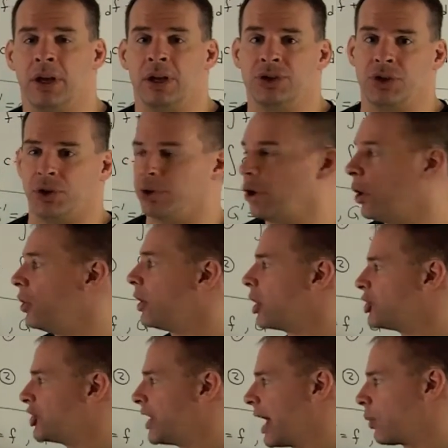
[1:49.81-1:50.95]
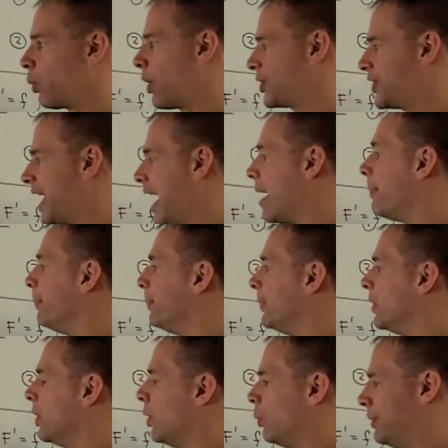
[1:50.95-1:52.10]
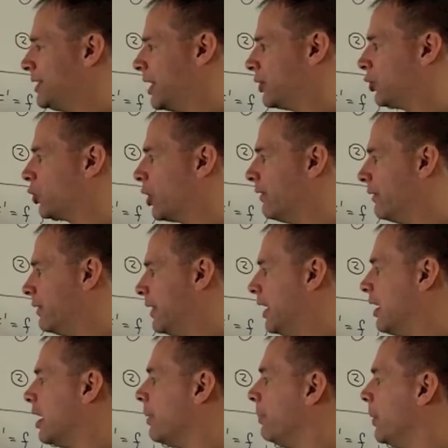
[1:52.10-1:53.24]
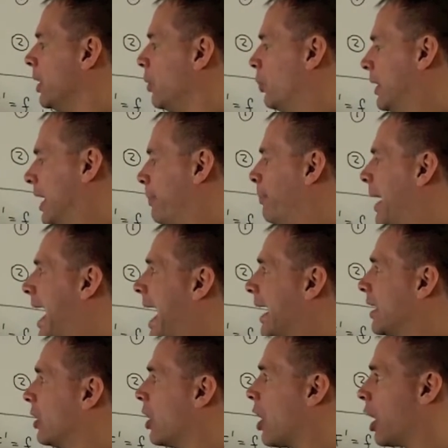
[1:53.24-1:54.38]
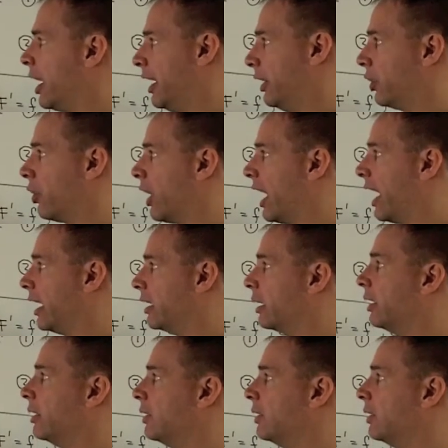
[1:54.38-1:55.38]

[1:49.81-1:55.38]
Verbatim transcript: So you'll note our check works out. We take the derivative here, we get back our integrand.